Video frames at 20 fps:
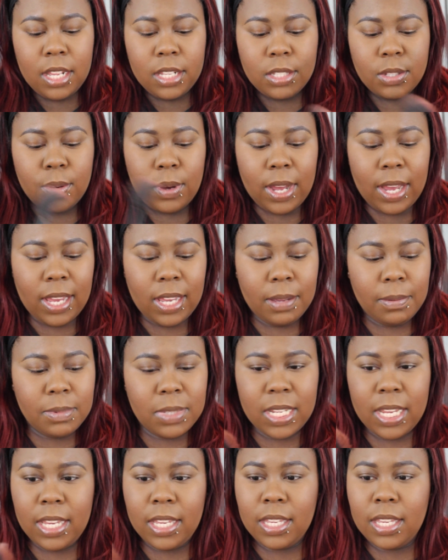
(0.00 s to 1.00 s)
So I am
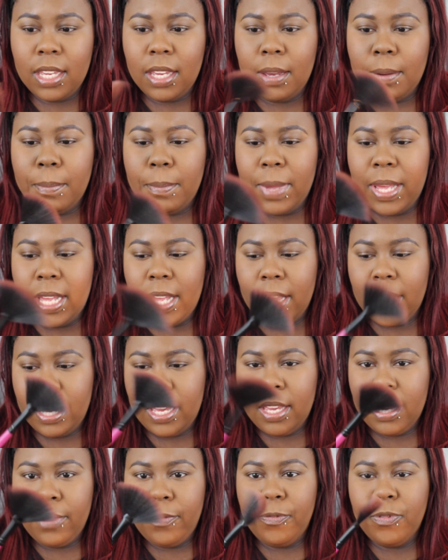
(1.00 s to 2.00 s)
taking
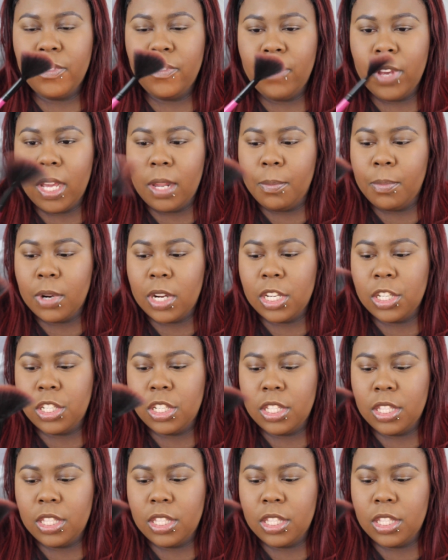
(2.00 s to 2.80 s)
my fan brush,